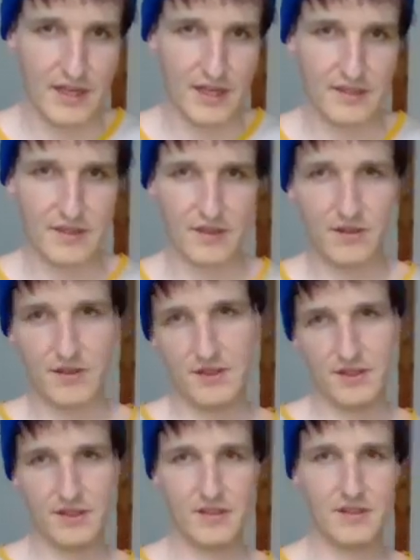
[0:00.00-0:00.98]
So
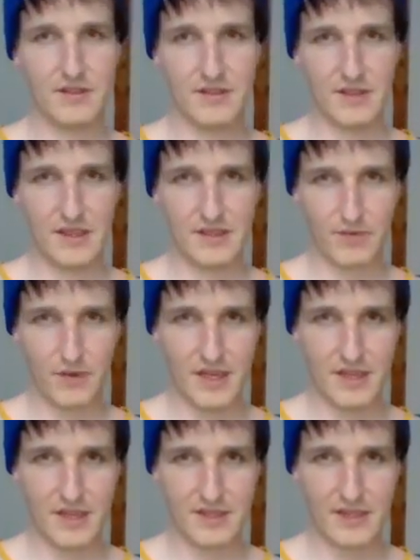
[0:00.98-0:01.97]
that's why
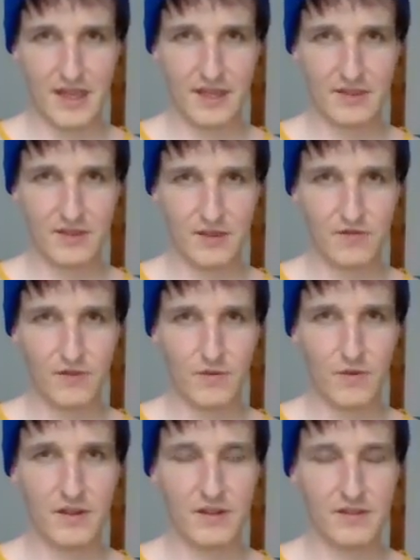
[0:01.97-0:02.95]
he's saying, so if we
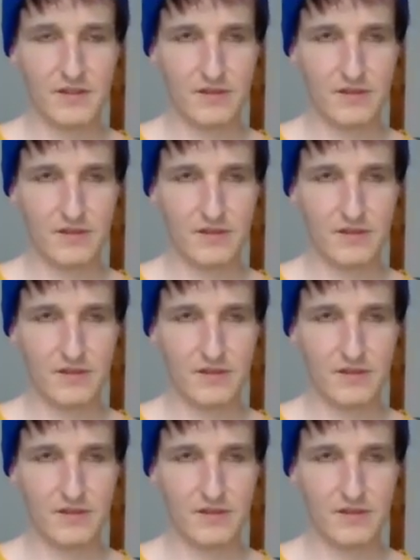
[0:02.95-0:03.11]
want to